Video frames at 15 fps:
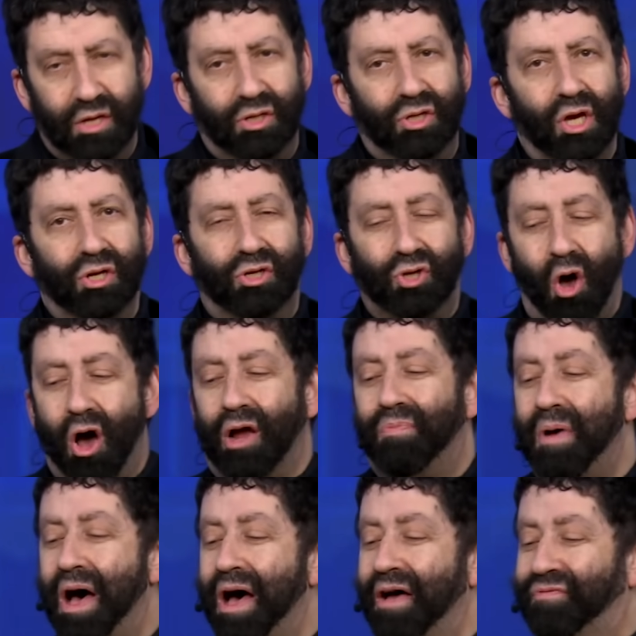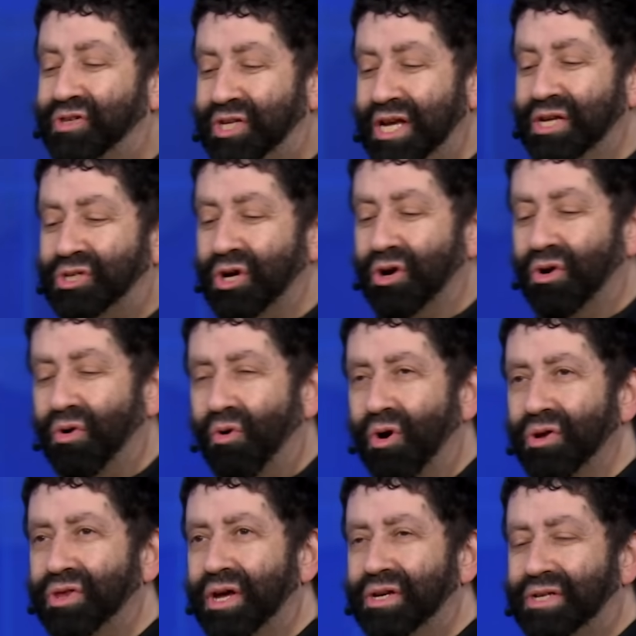The dogma of Caesar
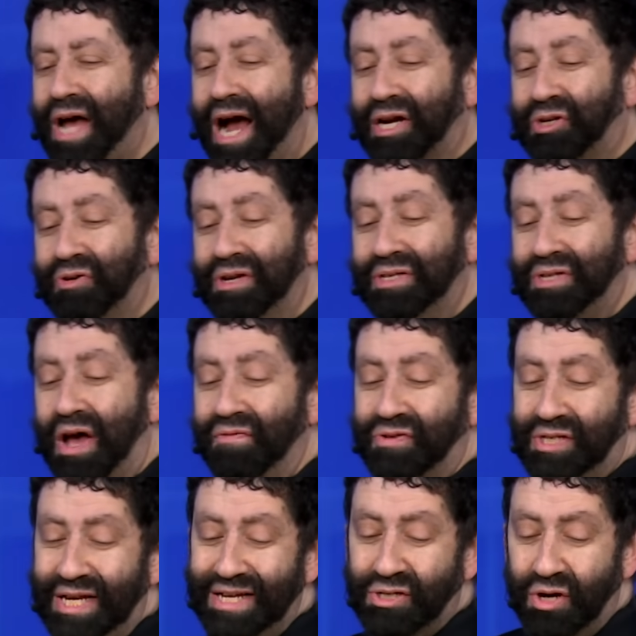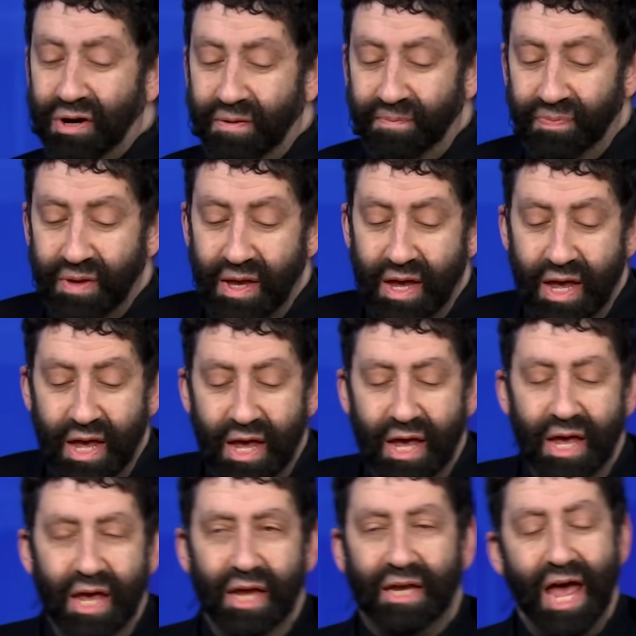or the doctrine of Caesar.
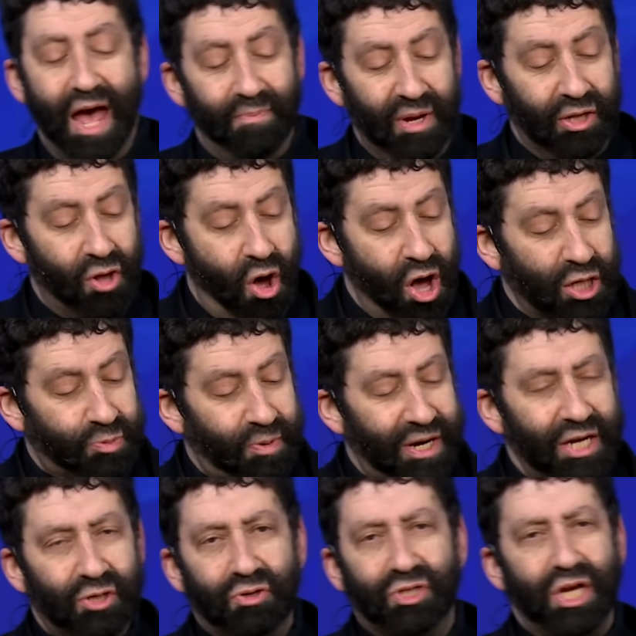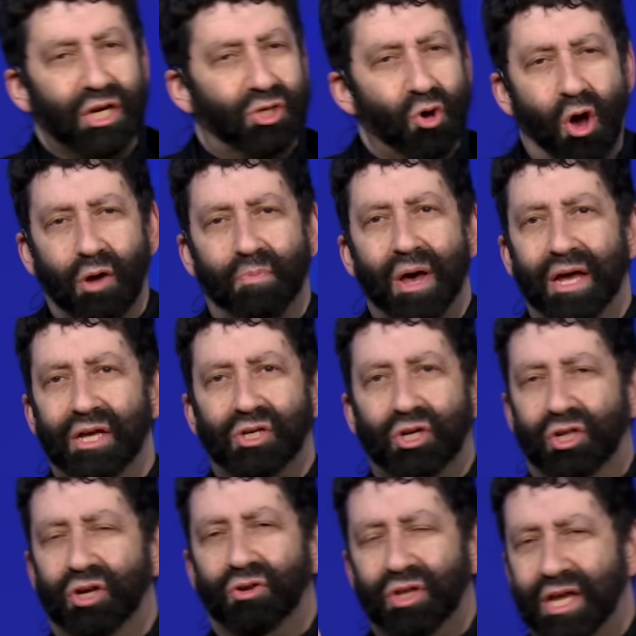It can be laws, but interesting, dogma
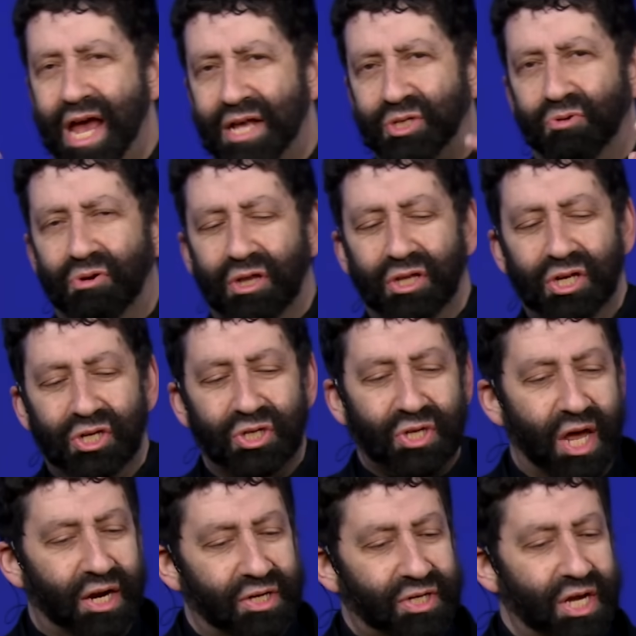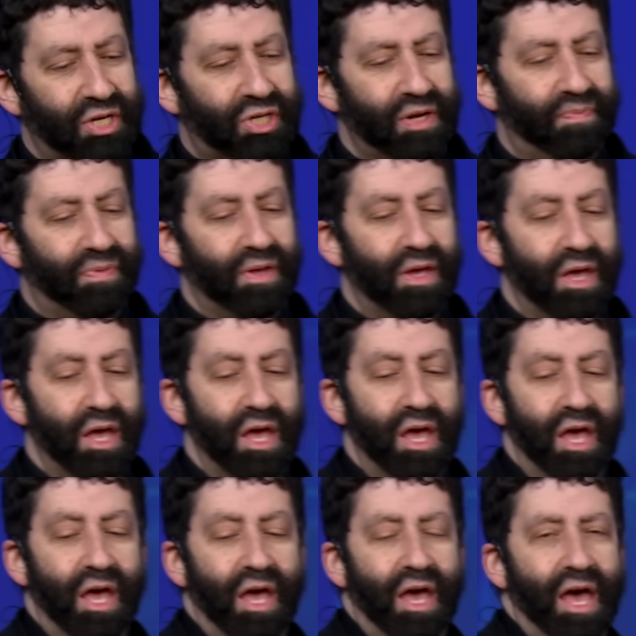clearly has a religious connotation.
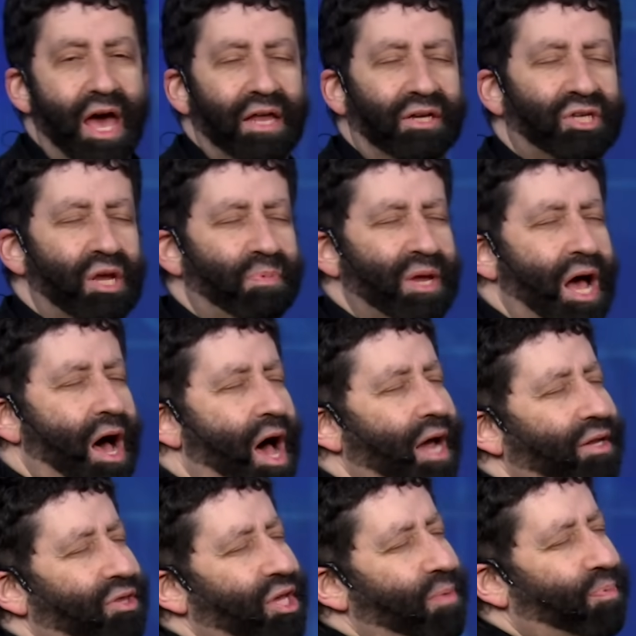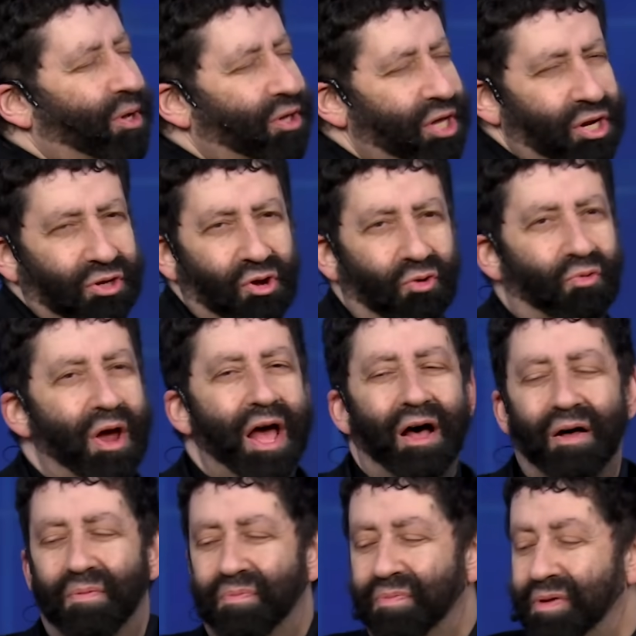And you see, behind the political
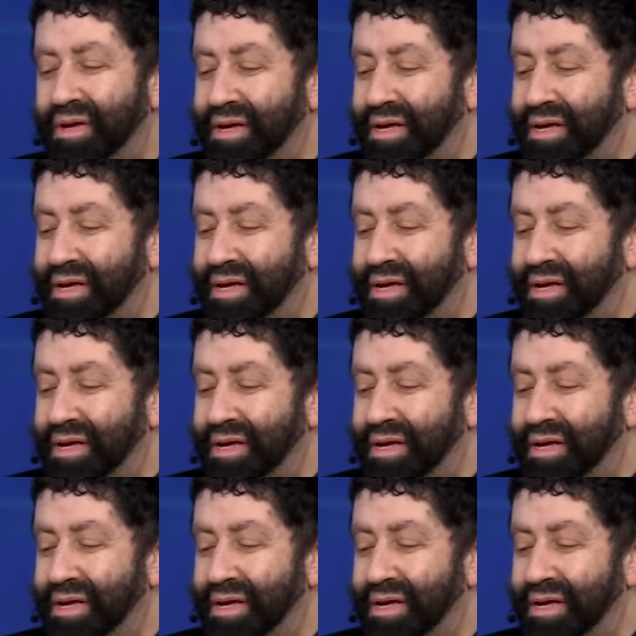realm